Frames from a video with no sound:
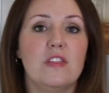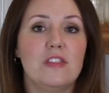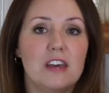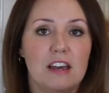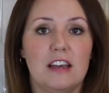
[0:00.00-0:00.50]

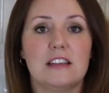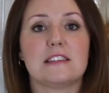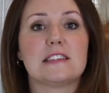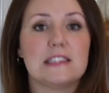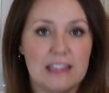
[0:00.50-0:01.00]
the
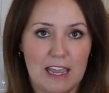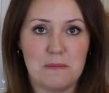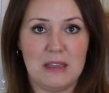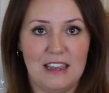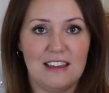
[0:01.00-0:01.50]

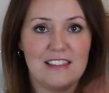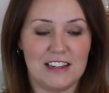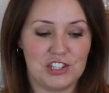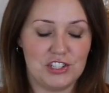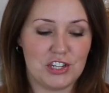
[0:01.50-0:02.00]
slamming
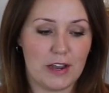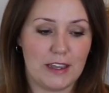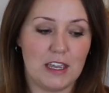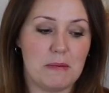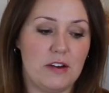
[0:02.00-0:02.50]
that she's
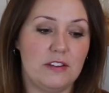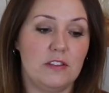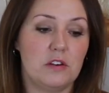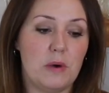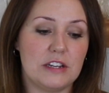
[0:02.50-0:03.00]
talking about in
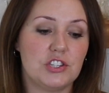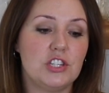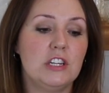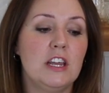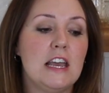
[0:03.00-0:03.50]
the
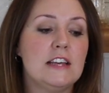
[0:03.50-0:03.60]
question.